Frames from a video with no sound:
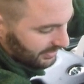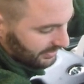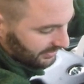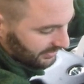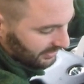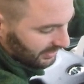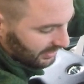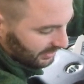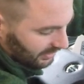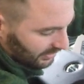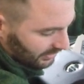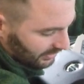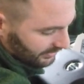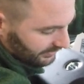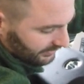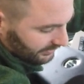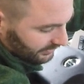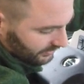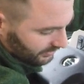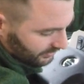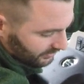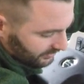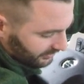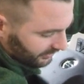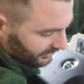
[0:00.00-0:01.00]
They're not on the
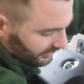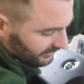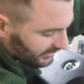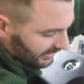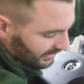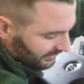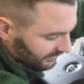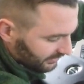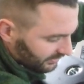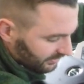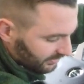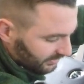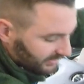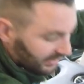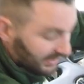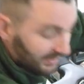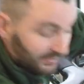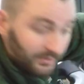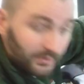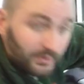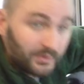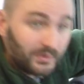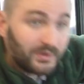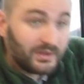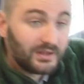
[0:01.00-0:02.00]
little turn
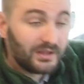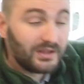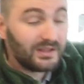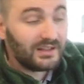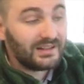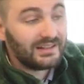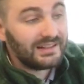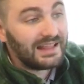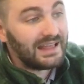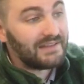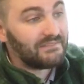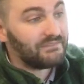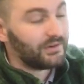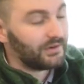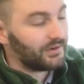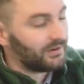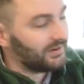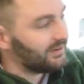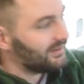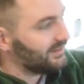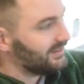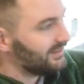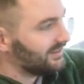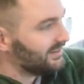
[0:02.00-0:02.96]
lever.